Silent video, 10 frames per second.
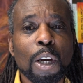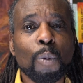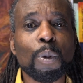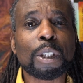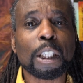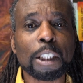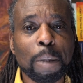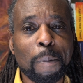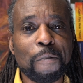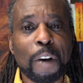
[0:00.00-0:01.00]
which are
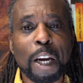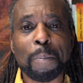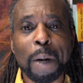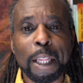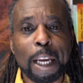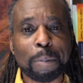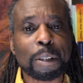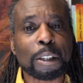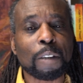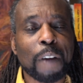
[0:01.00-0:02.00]
typified by the
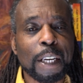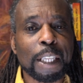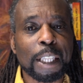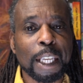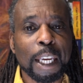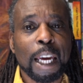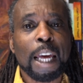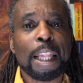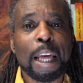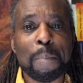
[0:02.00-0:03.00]
absence of anything
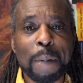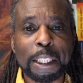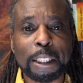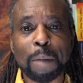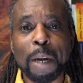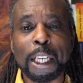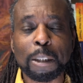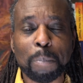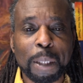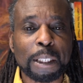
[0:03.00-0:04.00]
that makes them
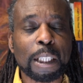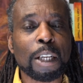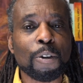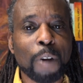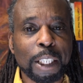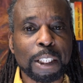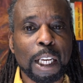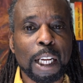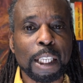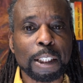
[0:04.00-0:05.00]
explicitly
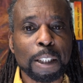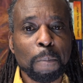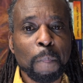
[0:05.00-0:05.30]
racialized.